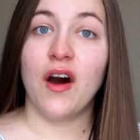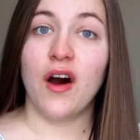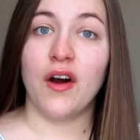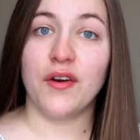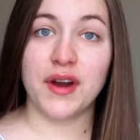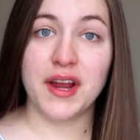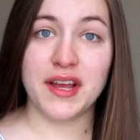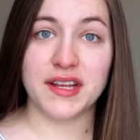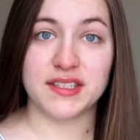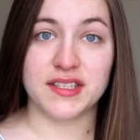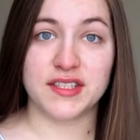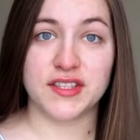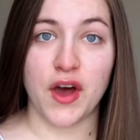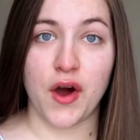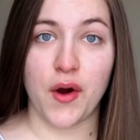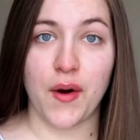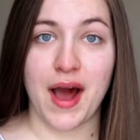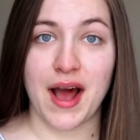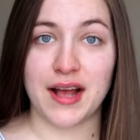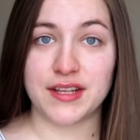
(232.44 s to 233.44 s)
All right,
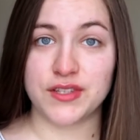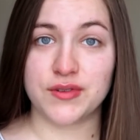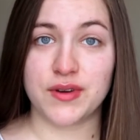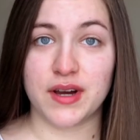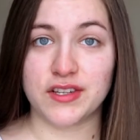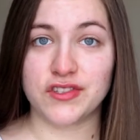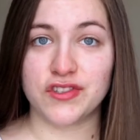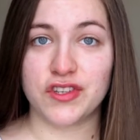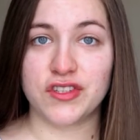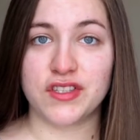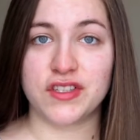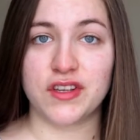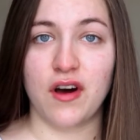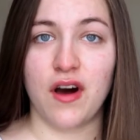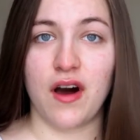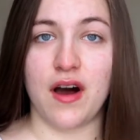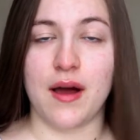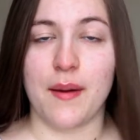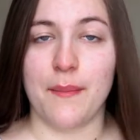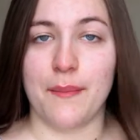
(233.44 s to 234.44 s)
so as you guys just
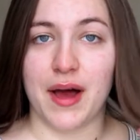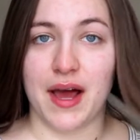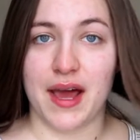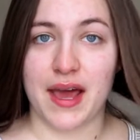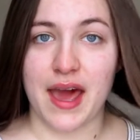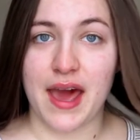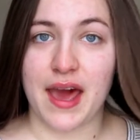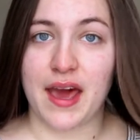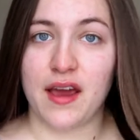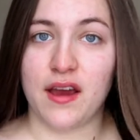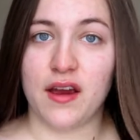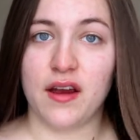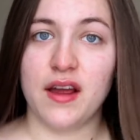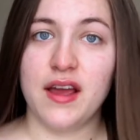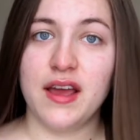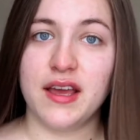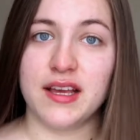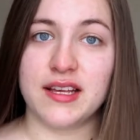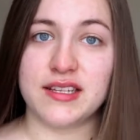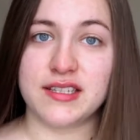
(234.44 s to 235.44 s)
saw, my
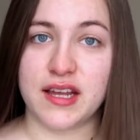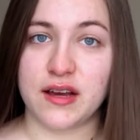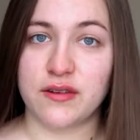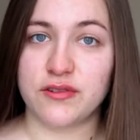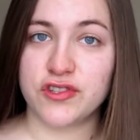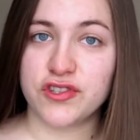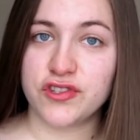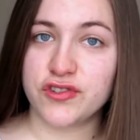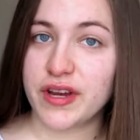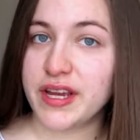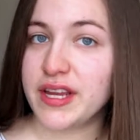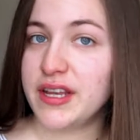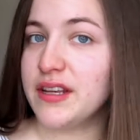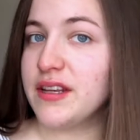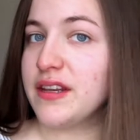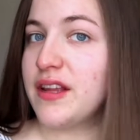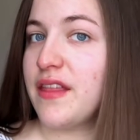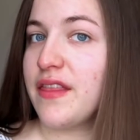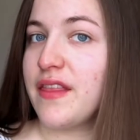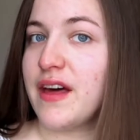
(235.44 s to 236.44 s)
hair is now
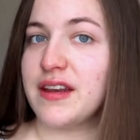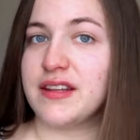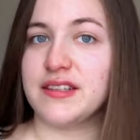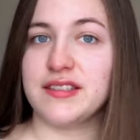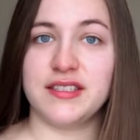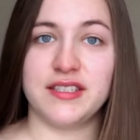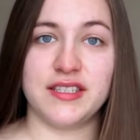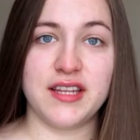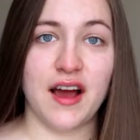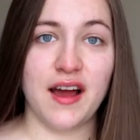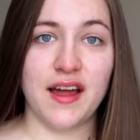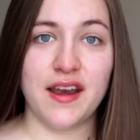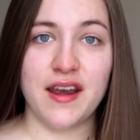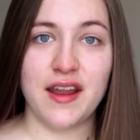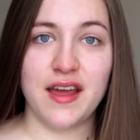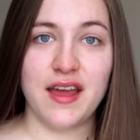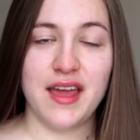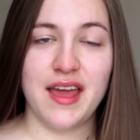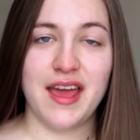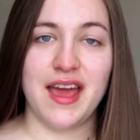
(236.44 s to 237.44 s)
straightened. That is
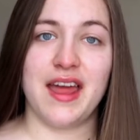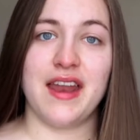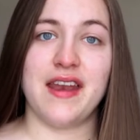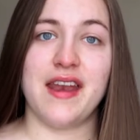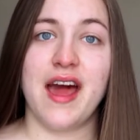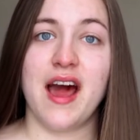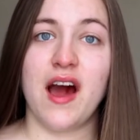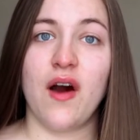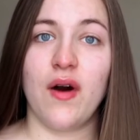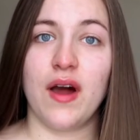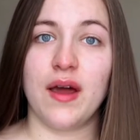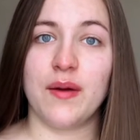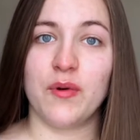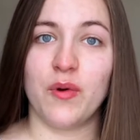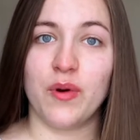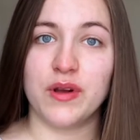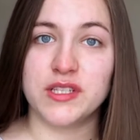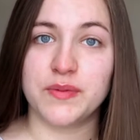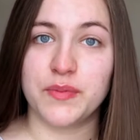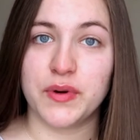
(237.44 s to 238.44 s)
done, and now I'm
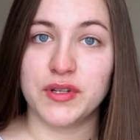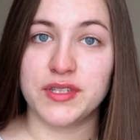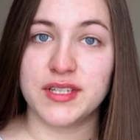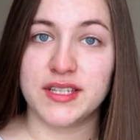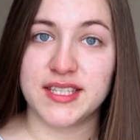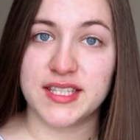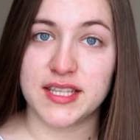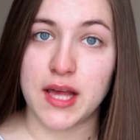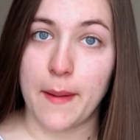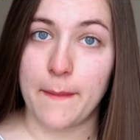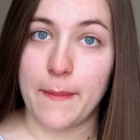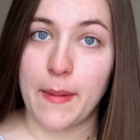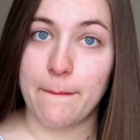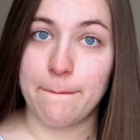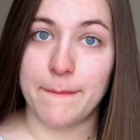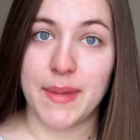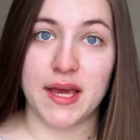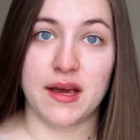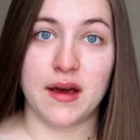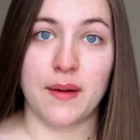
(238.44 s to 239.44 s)
going to put some
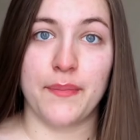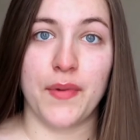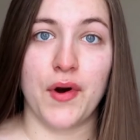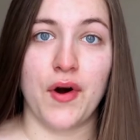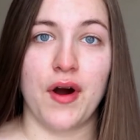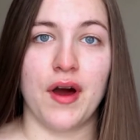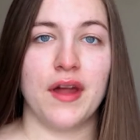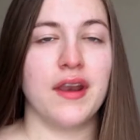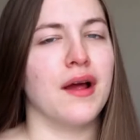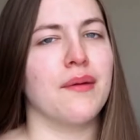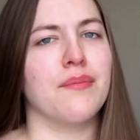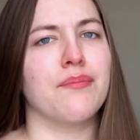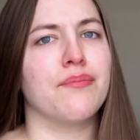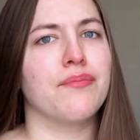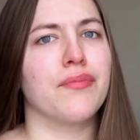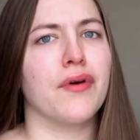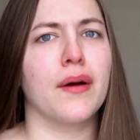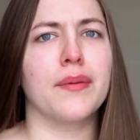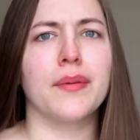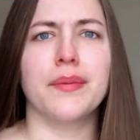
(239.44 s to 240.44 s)
makeup on. I'm
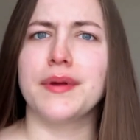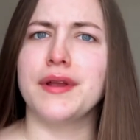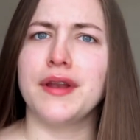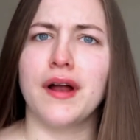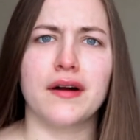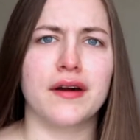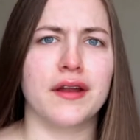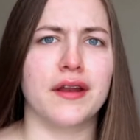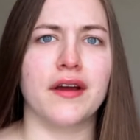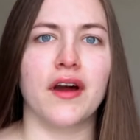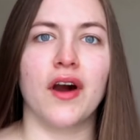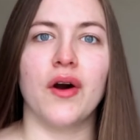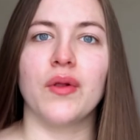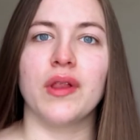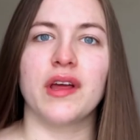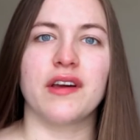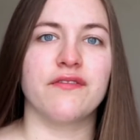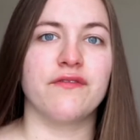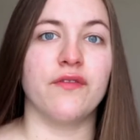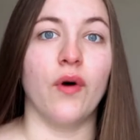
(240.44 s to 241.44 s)
probably not gonna go
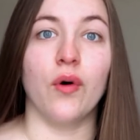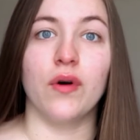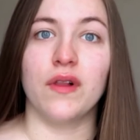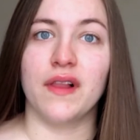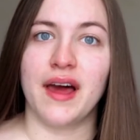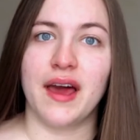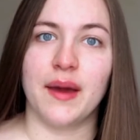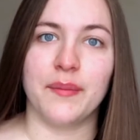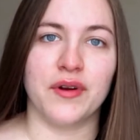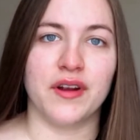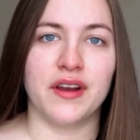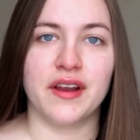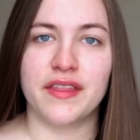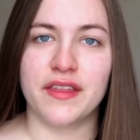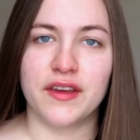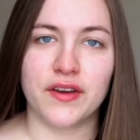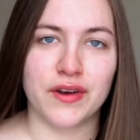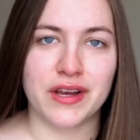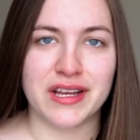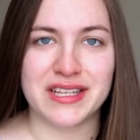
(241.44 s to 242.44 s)
like full glam or
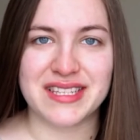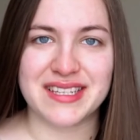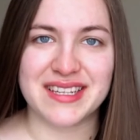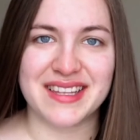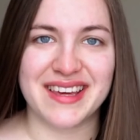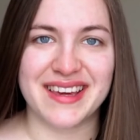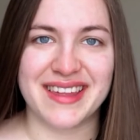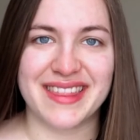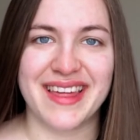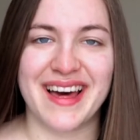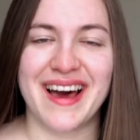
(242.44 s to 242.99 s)
anything crazy like